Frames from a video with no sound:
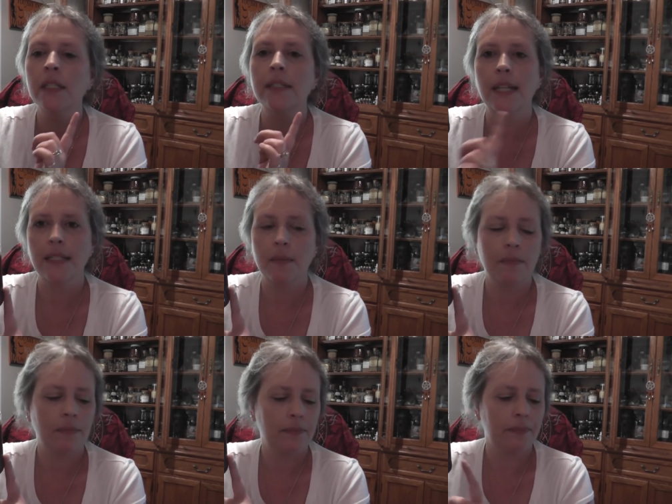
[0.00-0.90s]
Doesn't,
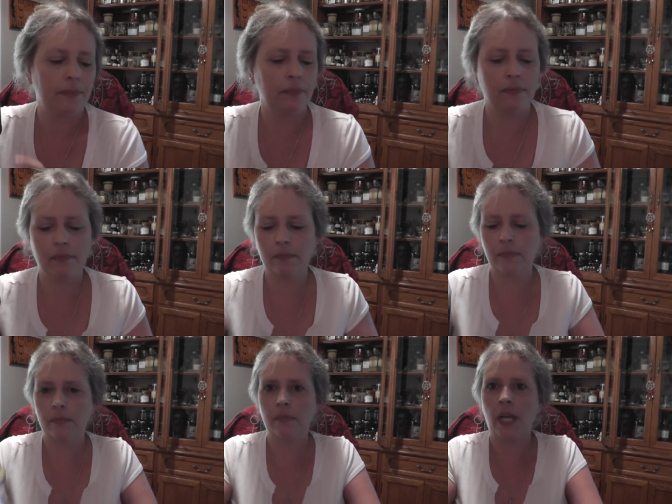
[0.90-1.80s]

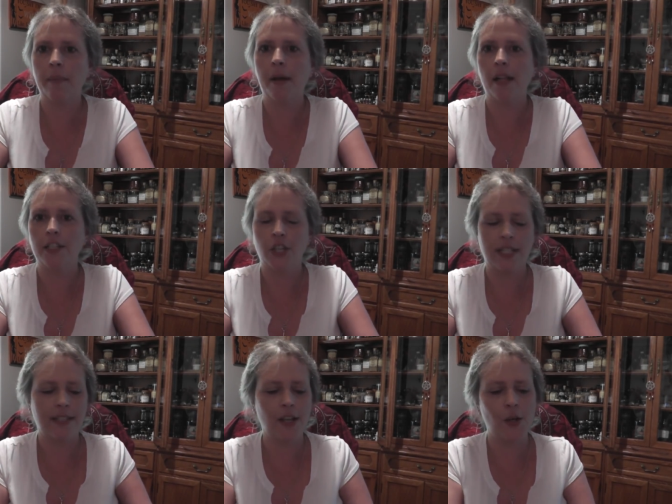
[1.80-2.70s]
I
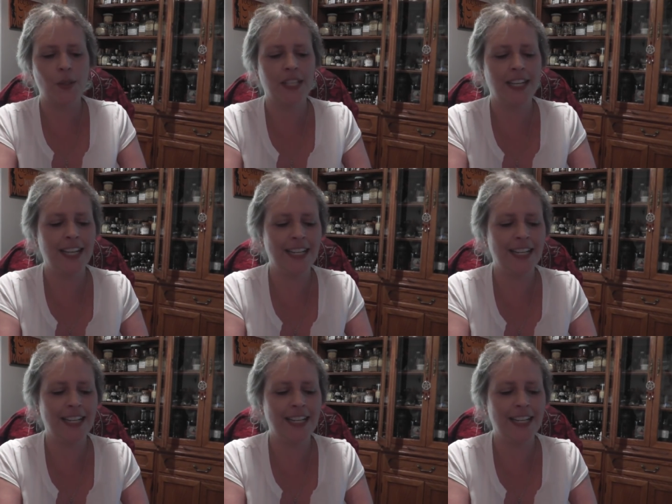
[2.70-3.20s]
apologize, hold on.